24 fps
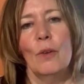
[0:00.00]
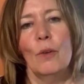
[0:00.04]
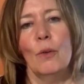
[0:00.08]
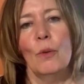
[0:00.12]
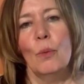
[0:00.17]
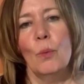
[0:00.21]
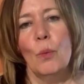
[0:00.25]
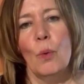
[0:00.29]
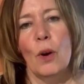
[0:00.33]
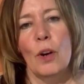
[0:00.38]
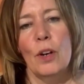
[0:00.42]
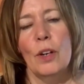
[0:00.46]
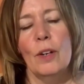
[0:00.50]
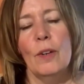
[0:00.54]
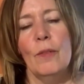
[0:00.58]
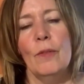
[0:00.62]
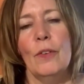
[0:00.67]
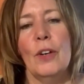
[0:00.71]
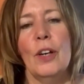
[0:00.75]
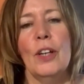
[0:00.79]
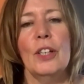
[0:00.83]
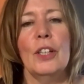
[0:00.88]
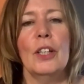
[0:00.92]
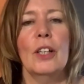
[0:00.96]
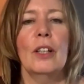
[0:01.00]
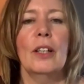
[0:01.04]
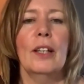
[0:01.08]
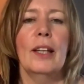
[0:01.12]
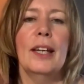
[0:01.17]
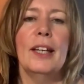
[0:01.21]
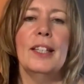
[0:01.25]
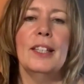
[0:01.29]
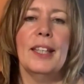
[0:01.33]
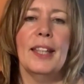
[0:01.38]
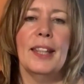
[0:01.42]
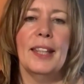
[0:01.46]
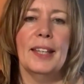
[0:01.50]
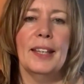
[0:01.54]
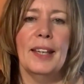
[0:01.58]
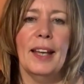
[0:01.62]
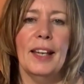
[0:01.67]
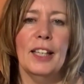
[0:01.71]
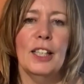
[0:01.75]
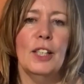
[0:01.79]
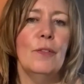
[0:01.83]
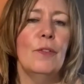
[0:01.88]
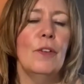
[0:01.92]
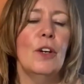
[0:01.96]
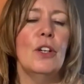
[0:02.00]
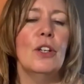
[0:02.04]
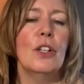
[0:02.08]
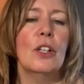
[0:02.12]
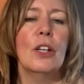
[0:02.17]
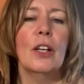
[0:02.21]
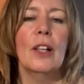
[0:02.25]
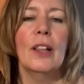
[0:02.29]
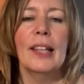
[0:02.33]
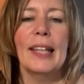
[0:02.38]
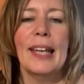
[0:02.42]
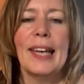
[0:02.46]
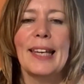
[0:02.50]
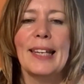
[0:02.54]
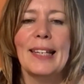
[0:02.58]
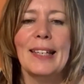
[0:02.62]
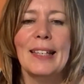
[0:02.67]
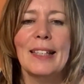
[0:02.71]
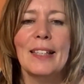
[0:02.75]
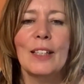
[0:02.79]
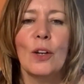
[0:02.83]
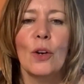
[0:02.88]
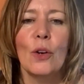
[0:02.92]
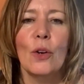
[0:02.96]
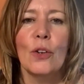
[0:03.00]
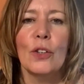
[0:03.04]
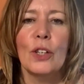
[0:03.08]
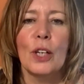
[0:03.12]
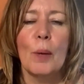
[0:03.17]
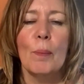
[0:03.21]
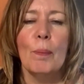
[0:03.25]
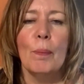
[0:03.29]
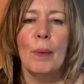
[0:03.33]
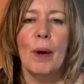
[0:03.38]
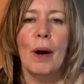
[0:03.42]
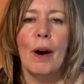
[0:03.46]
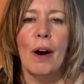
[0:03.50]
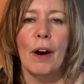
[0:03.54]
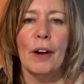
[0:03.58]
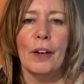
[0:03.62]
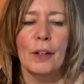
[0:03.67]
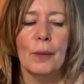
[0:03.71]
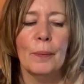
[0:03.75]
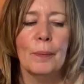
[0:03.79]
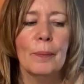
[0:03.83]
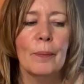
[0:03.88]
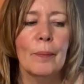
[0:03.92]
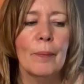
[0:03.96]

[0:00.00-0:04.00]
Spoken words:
One vertical line to the next vertical line is called a bar.